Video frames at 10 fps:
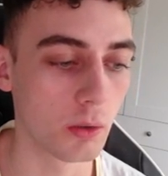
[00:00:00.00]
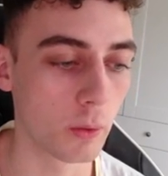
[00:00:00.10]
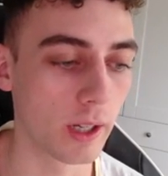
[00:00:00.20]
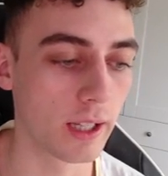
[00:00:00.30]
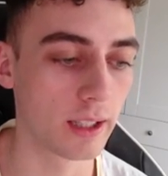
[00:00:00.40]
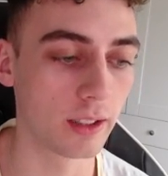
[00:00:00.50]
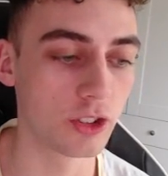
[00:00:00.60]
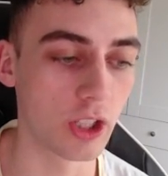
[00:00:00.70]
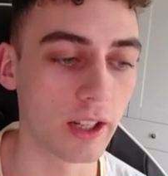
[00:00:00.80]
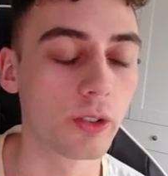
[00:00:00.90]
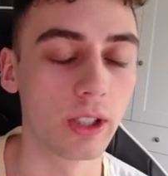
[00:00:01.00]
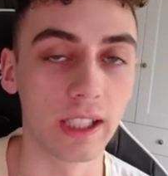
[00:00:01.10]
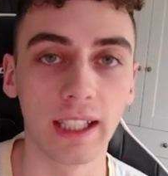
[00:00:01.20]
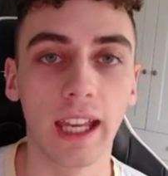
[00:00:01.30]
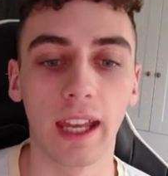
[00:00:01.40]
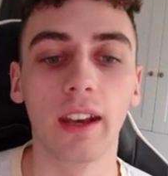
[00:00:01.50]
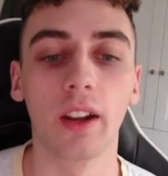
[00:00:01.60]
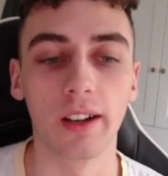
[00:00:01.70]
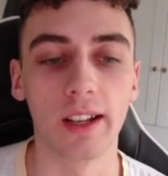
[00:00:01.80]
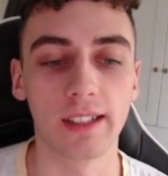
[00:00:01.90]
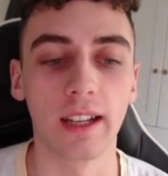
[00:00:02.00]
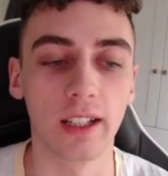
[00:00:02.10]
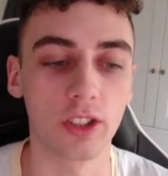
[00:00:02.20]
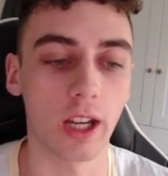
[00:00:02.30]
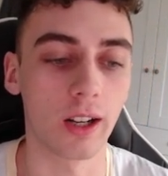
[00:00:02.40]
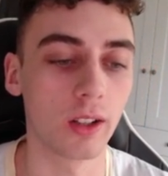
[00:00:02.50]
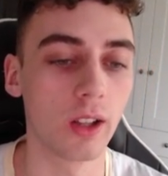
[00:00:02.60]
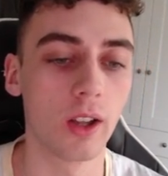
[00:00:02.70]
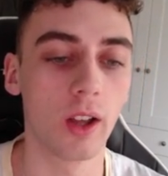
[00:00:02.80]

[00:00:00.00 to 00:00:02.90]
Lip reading: we're generally in an ascending channel.